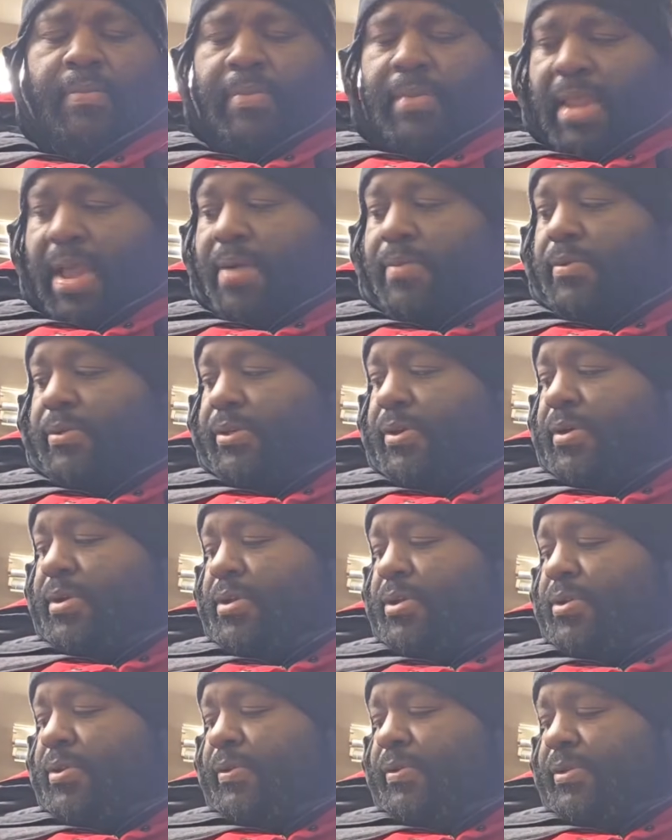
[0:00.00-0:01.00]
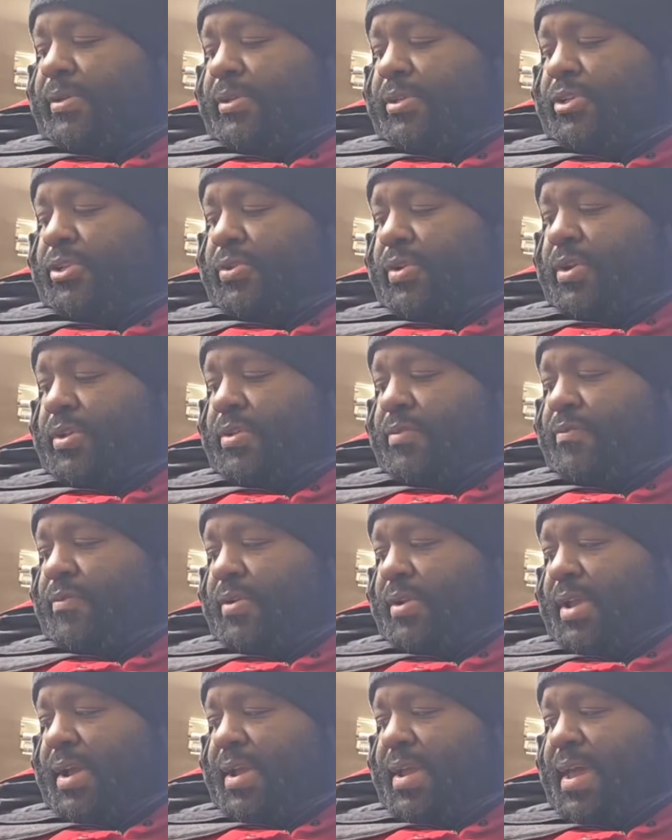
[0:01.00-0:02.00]
I was gonna use it strictly
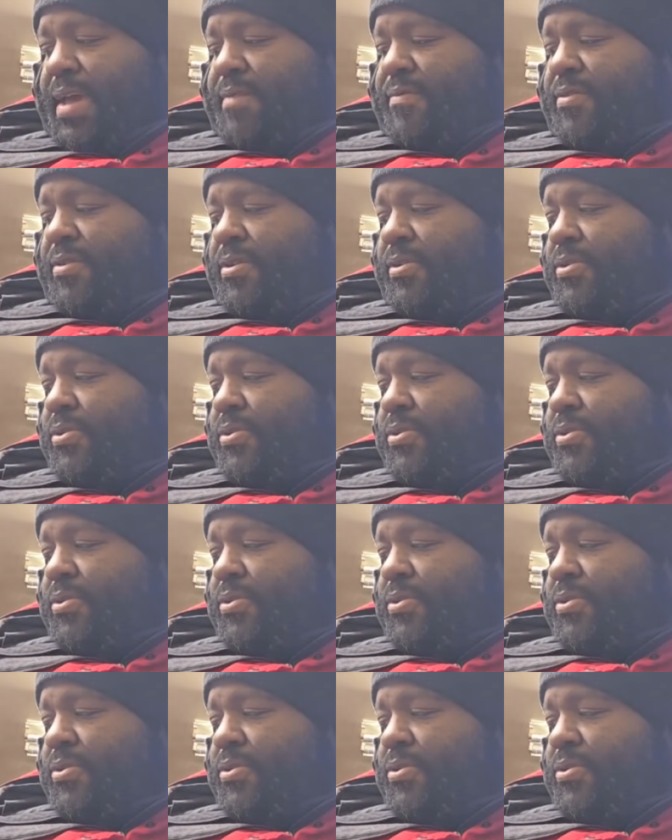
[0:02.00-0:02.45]
for like heavier